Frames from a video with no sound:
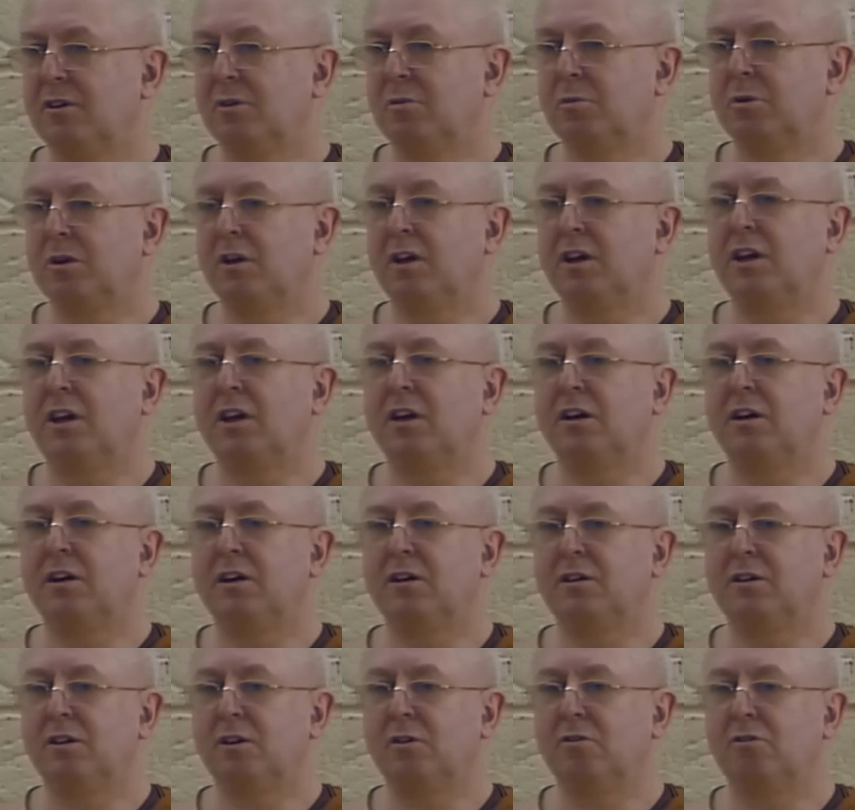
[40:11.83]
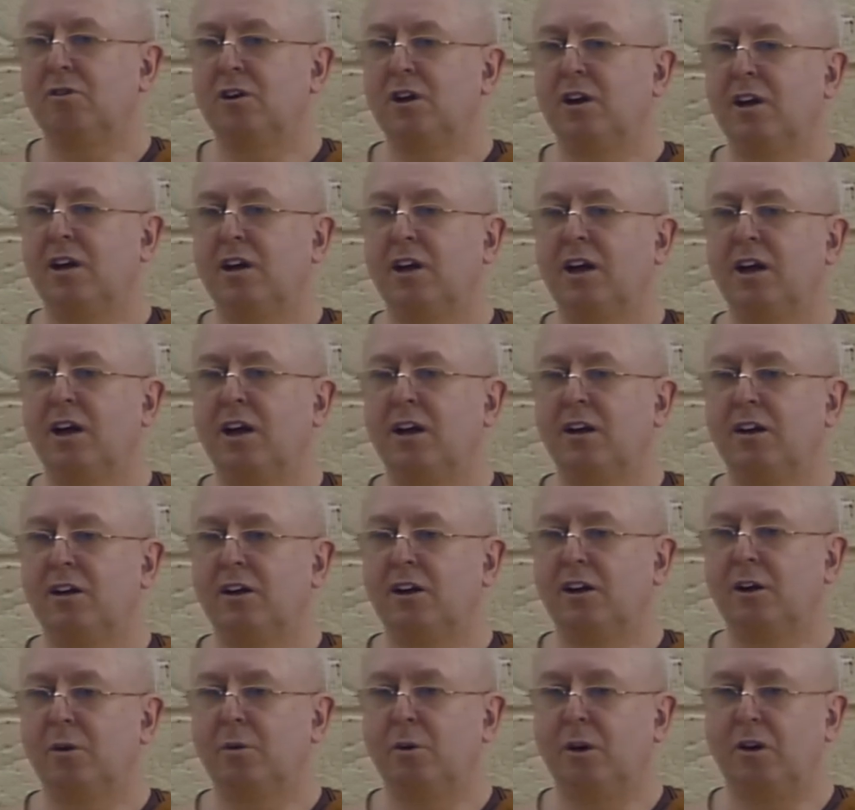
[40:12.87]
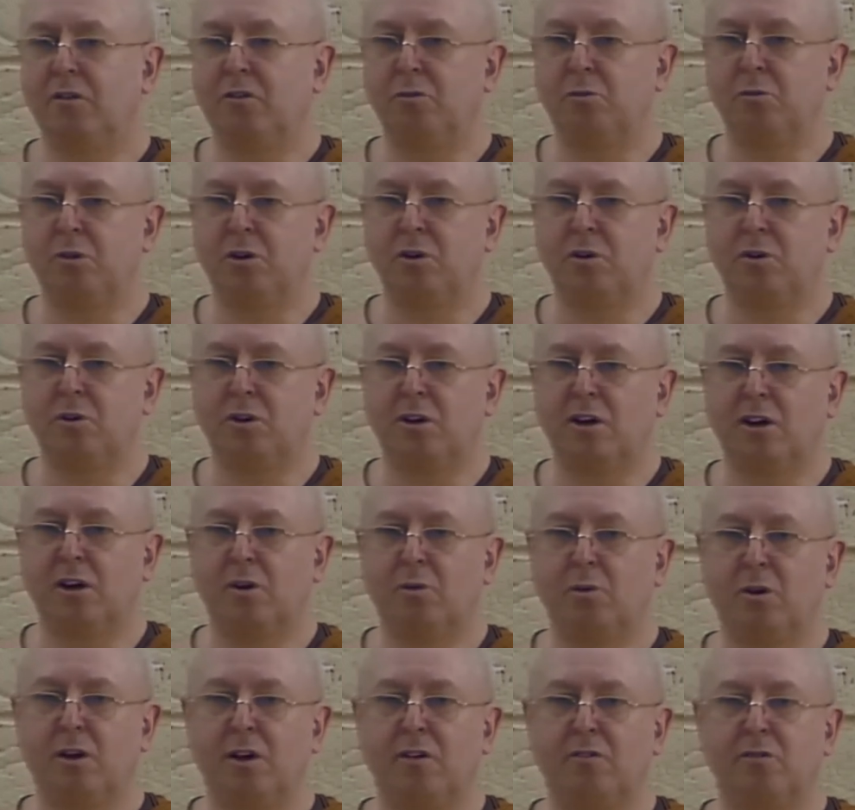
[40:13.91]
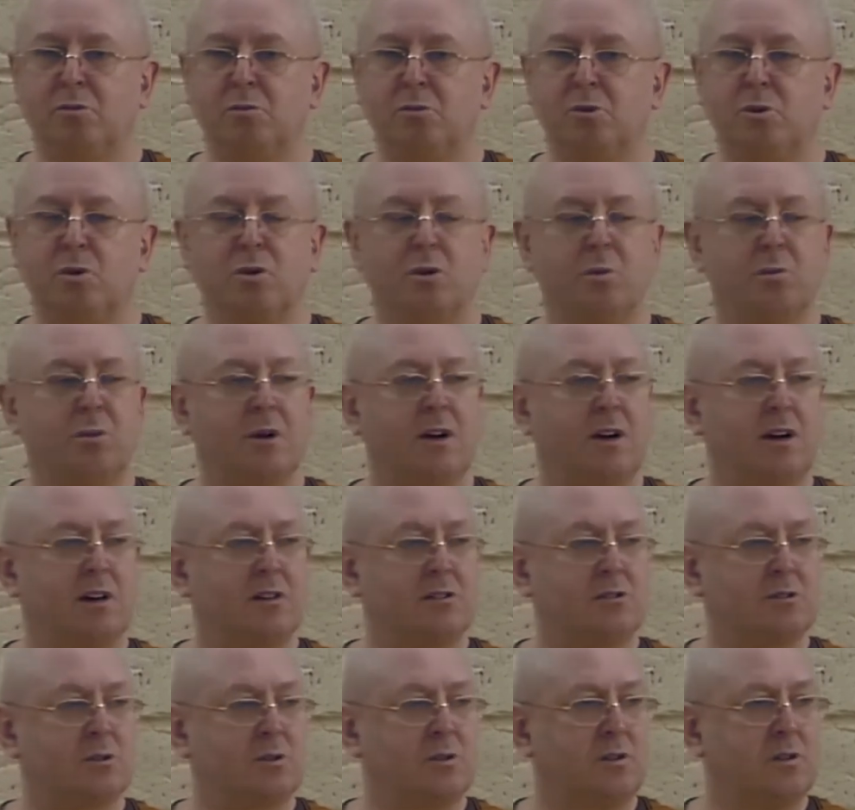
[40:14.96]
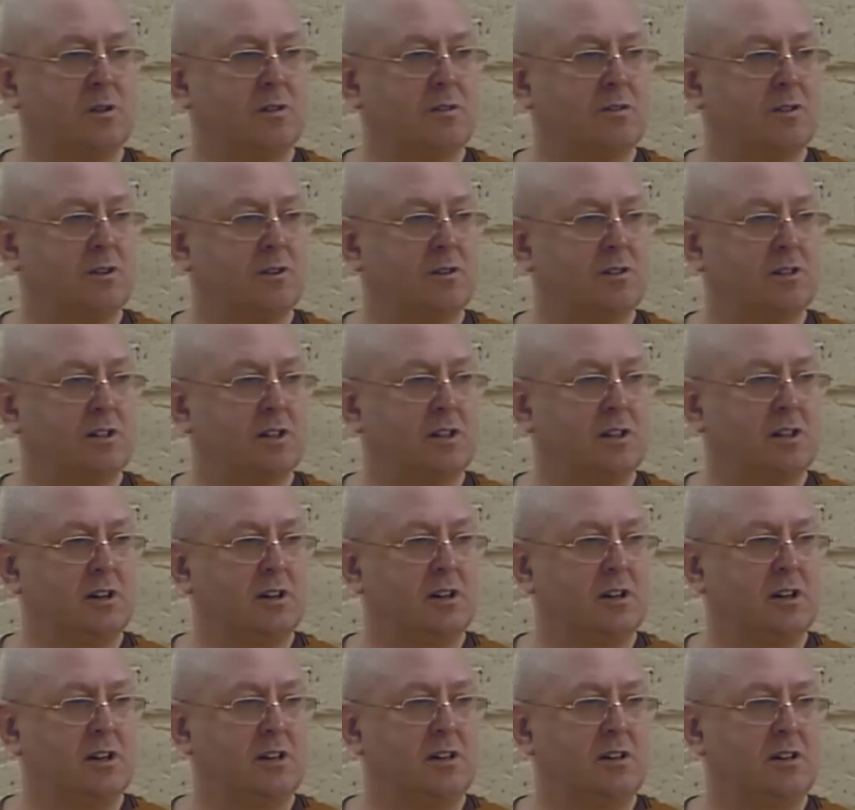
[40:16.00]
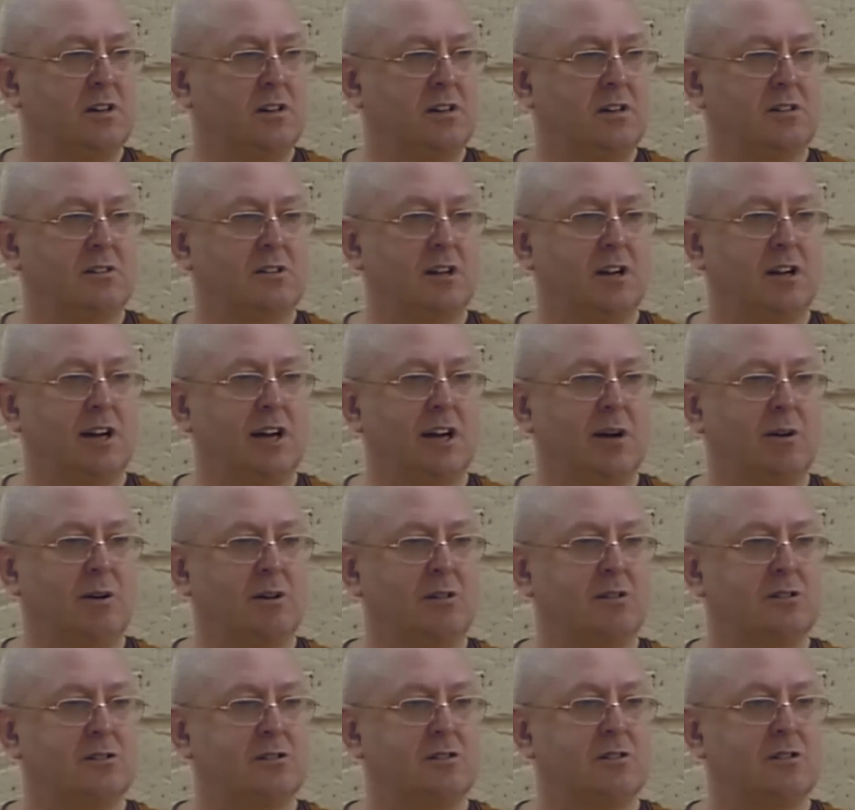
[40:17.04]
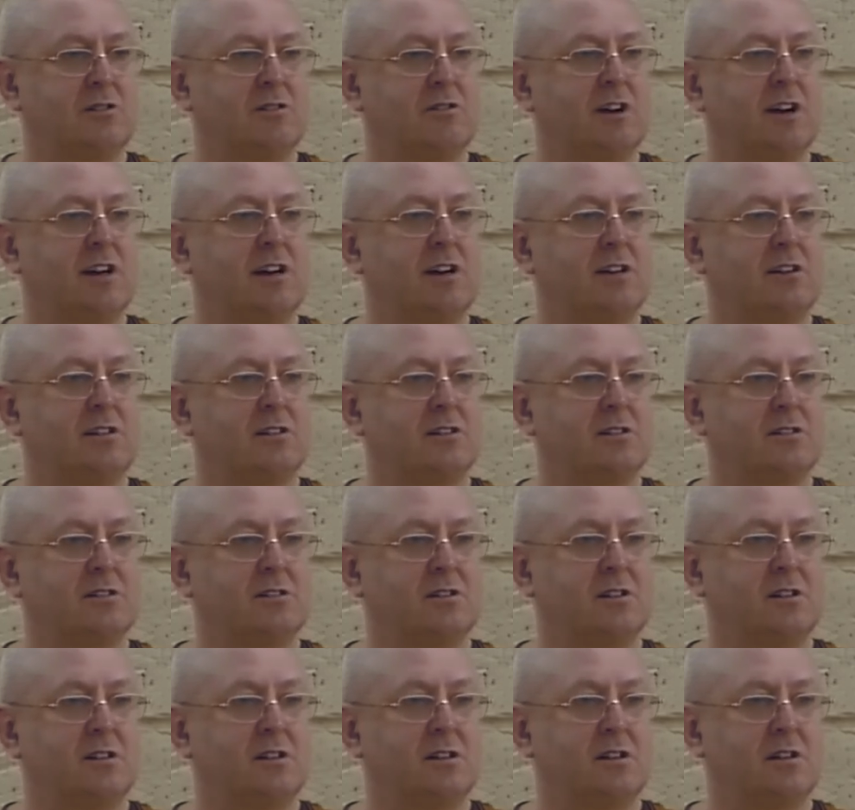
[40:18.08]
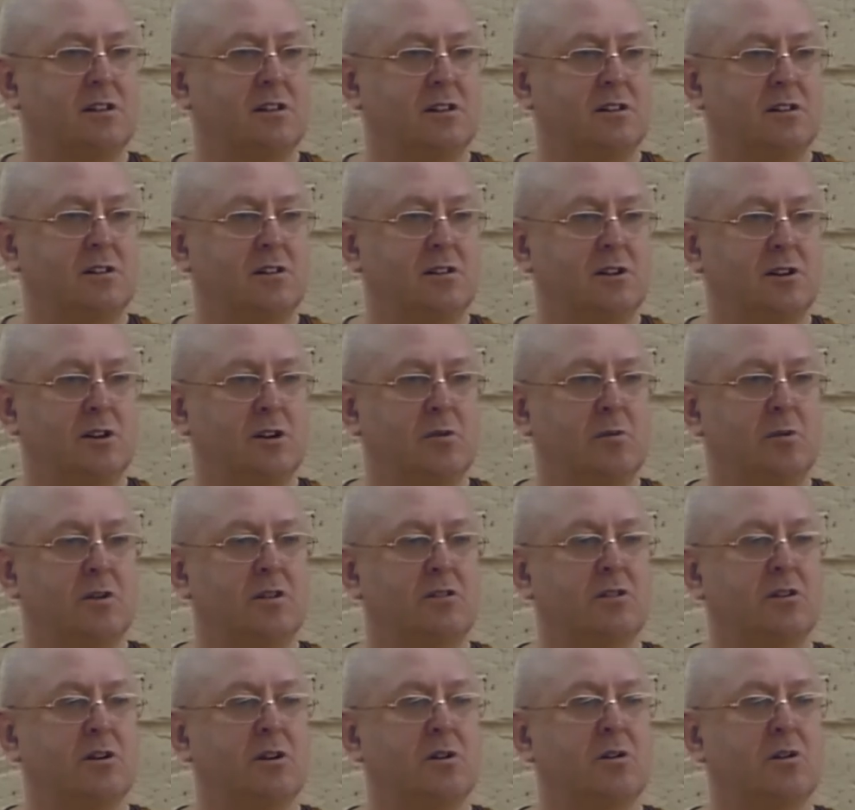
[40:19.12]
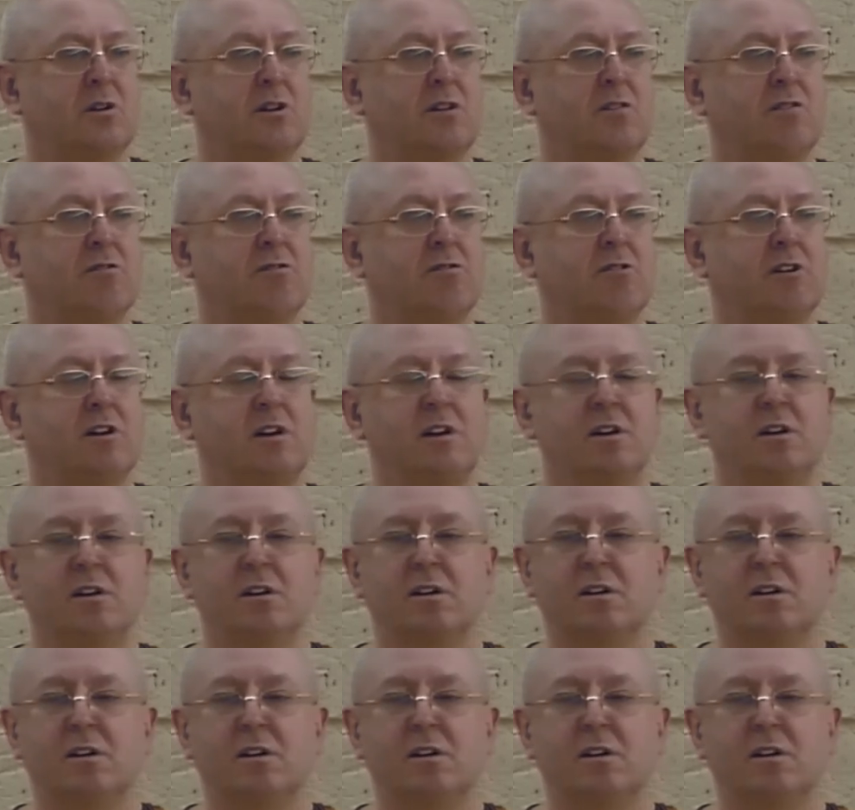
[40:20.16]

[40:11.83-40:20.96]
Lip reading: But here, you really can get away from it all, get away from all the past, all the future. Just allow it just to vanish. So you can be totally free.